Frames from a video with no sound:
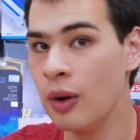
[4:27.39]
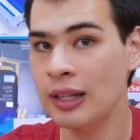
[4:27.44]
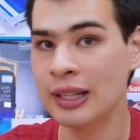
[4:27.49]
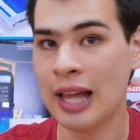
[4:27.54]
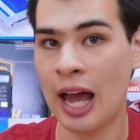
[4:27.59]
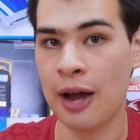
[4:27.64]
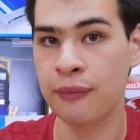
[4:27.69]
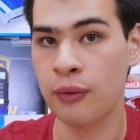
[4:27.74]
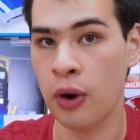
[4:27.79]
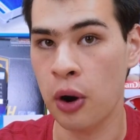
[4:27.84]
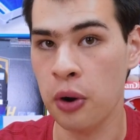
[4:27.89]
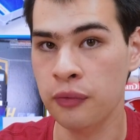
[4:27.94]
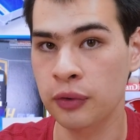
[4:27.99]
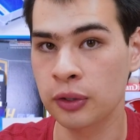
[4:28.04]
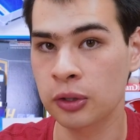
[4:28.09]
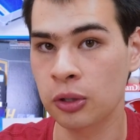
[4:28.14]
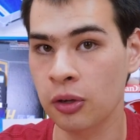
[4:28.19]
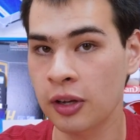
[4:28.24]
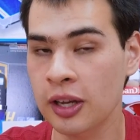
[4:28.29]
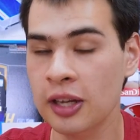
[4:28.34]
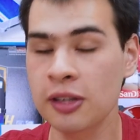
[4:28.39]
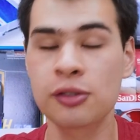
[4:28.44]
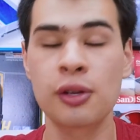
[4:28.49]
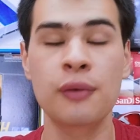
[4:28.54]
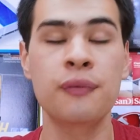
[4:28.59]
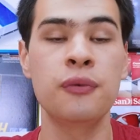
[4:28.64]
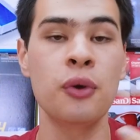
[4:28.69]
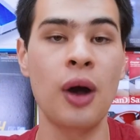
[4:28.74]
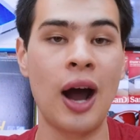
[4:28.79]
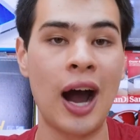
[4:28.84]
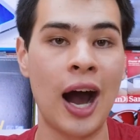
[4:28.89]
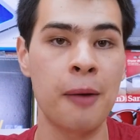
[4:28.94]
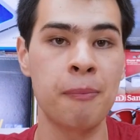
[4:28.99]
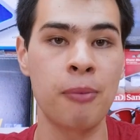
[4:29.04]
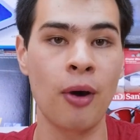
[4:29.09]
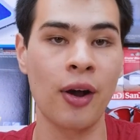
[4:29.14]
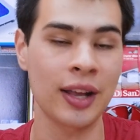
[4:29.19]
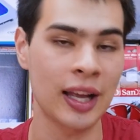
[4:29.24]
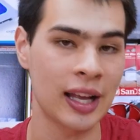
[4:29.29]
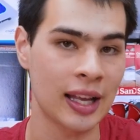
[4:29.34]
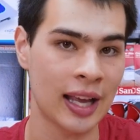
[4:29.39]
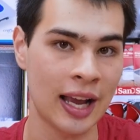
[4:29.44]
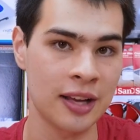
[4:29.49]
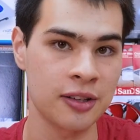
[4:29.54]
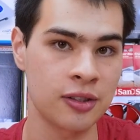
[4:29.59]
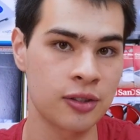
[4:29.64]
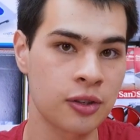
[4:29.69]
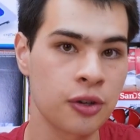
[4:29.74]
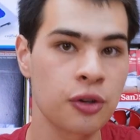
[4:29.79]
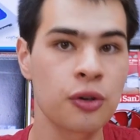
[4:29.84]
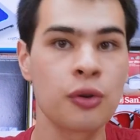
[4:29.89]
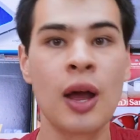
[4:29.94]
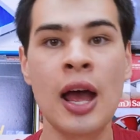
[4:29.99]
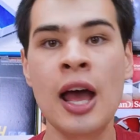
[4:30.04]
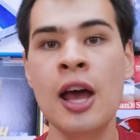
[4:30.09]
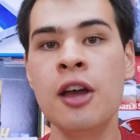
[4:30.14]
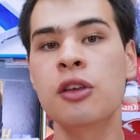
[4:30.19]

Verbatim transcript: allow for overclocking, so if you are buying a K SKU,